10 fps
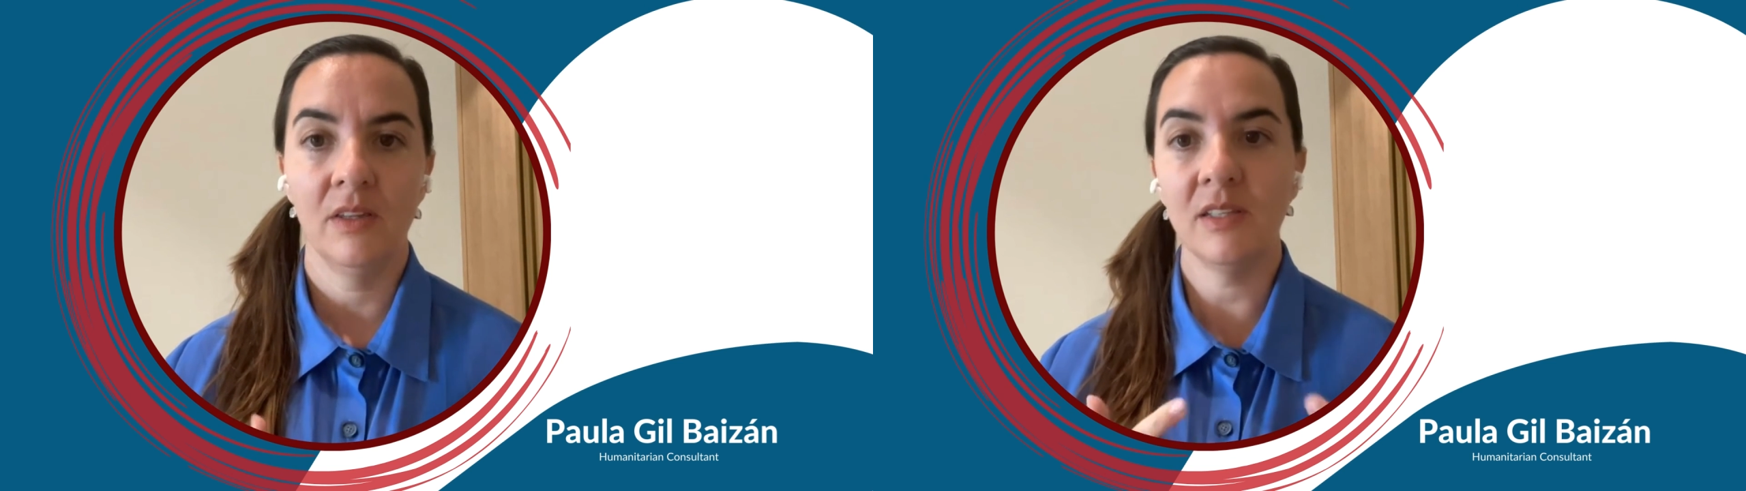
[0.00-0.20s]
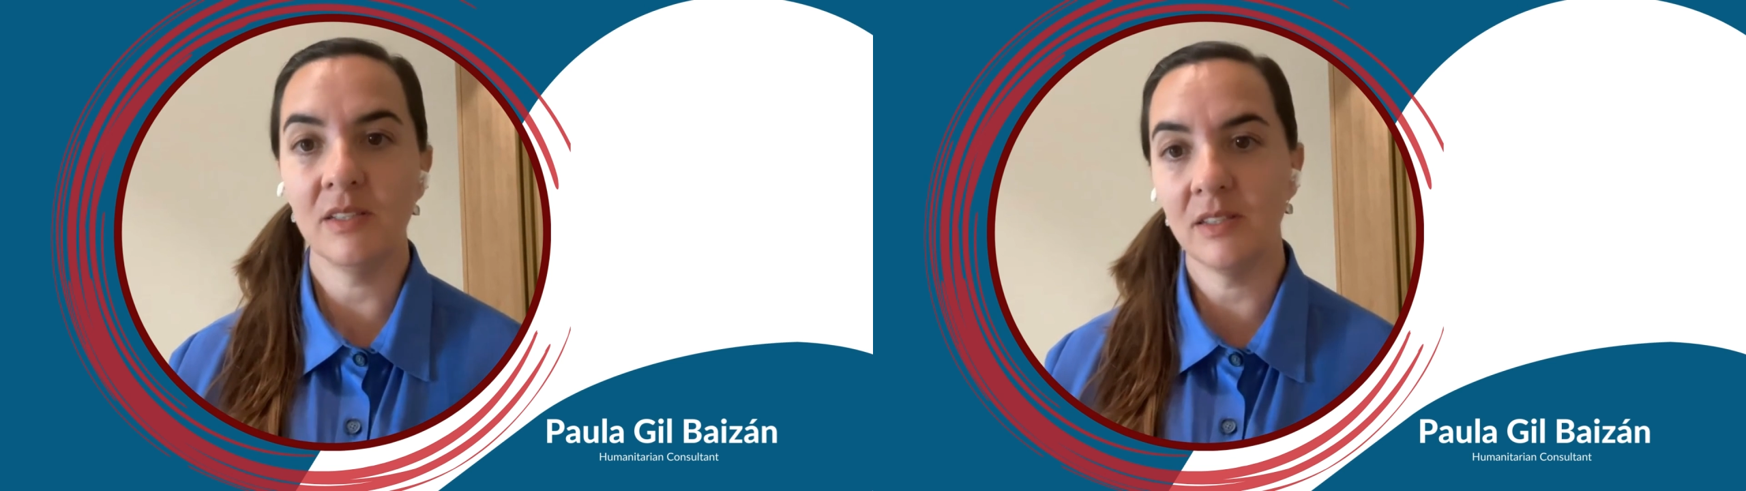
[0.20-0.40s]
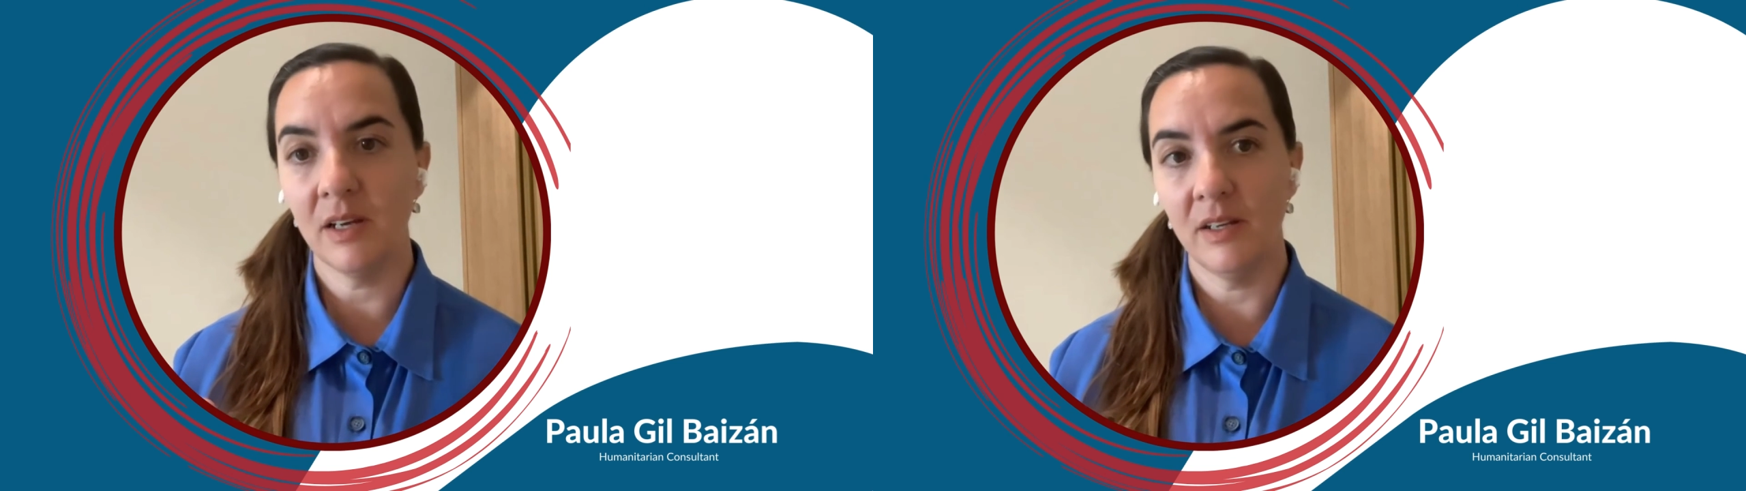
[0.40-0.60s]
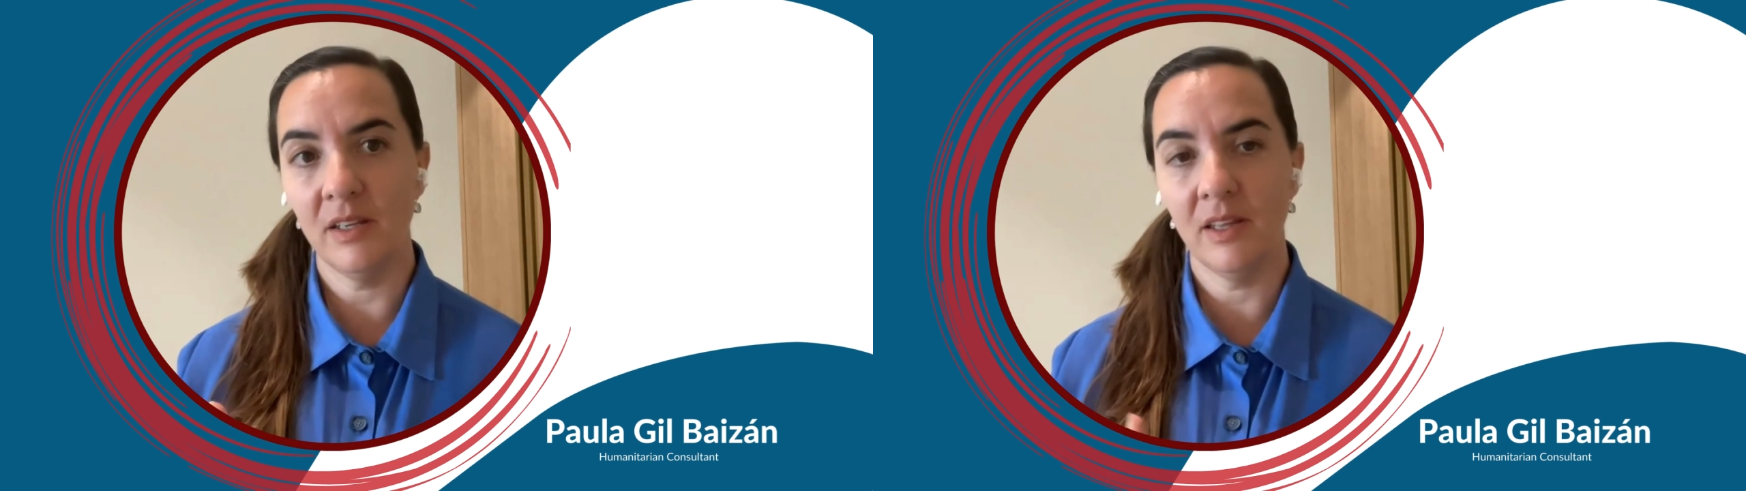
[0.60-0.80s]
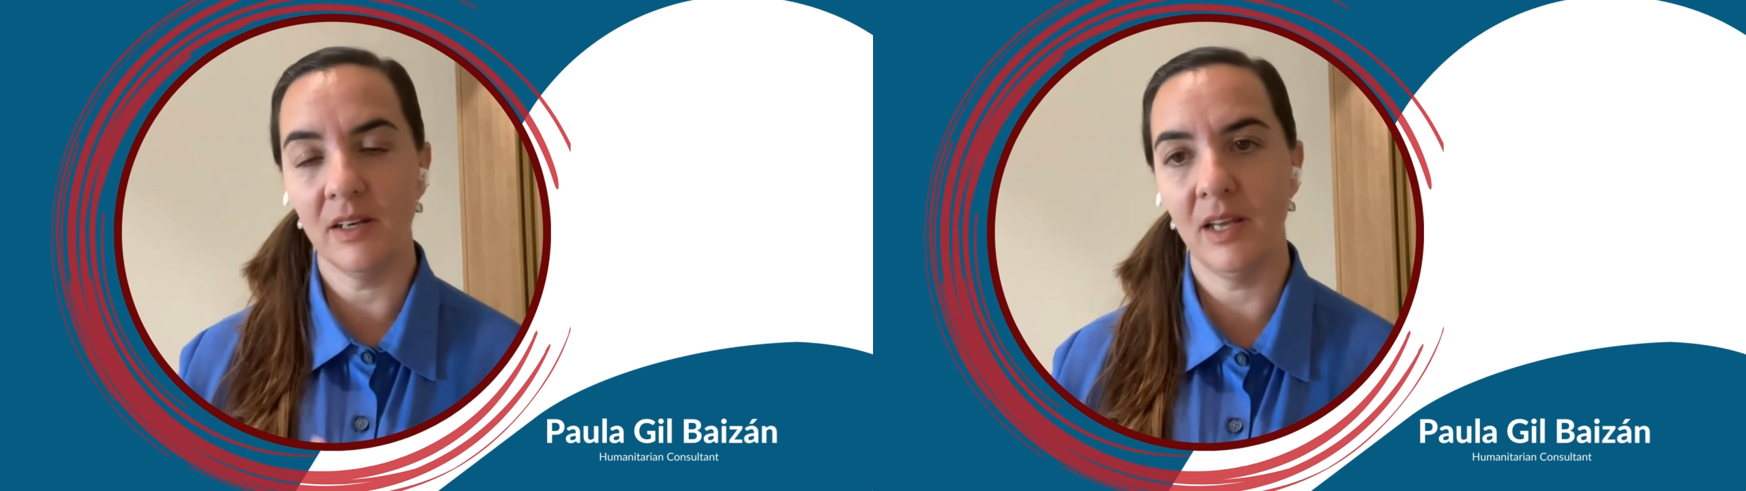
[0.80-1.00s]
This
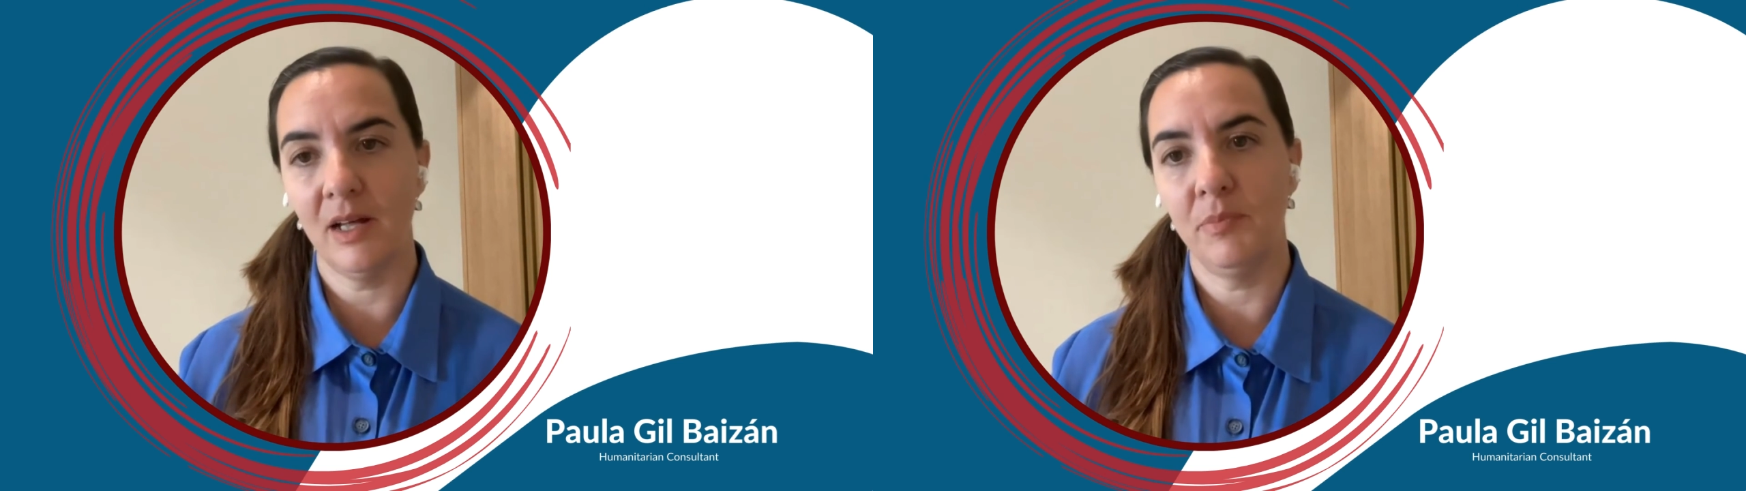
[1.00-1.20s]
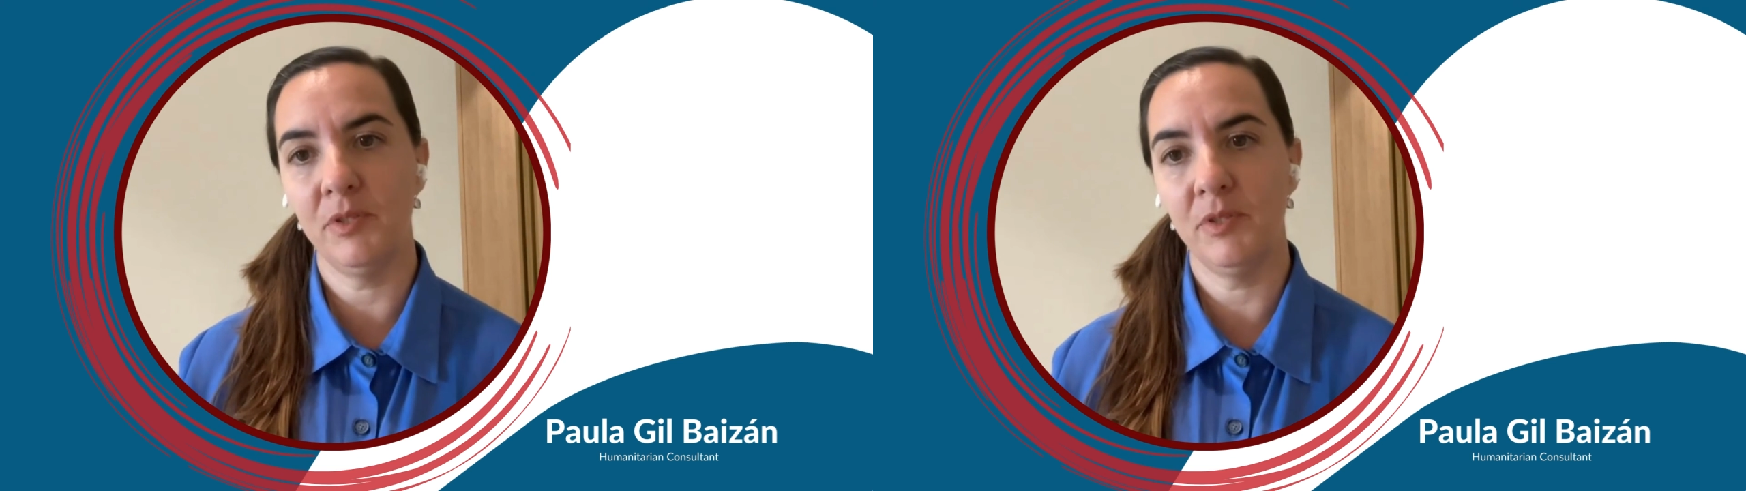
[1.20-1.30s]
study that CALP